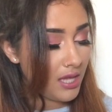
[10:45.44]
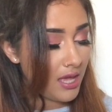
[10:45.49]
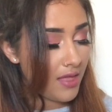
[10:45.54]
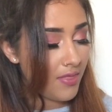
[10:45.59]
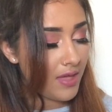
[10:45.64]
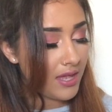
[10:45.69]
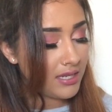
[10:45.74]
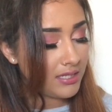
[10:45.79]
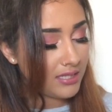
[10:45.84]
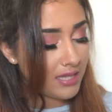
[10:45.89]
yeah,
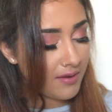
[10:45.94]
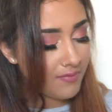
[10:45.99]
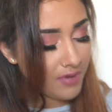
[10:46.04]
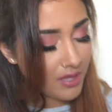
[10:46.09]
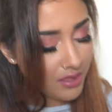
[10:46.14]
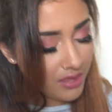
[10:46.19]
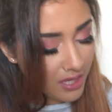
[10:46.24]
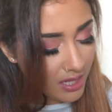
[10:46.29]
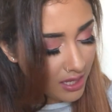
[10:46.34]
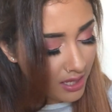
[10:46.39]
that is
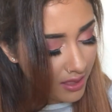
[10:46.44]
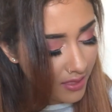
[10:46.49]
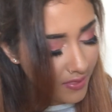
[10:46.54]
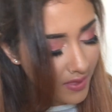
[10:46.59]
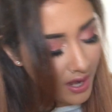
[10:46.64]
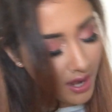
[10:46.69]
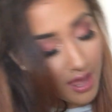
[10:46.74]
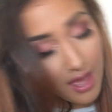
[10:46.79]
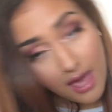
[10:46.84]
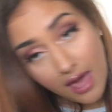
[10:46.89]
everything
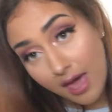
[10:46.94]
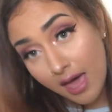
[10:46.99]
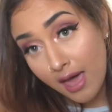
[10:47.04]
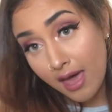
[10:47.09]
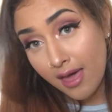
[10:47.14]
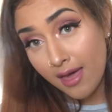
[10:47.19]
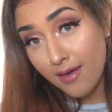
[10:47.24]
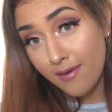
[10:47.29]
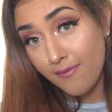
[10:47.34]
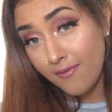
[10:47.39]
that I
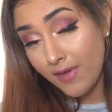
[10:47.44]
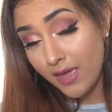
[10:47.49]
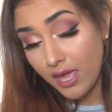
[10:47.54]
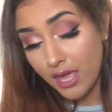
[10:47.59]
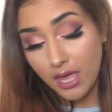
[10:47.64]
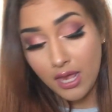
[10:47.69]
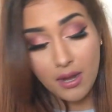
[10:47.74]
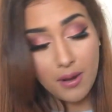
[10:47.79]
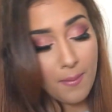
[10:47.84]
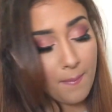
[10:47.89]
have
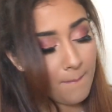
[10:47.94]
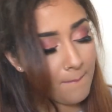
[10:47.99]
in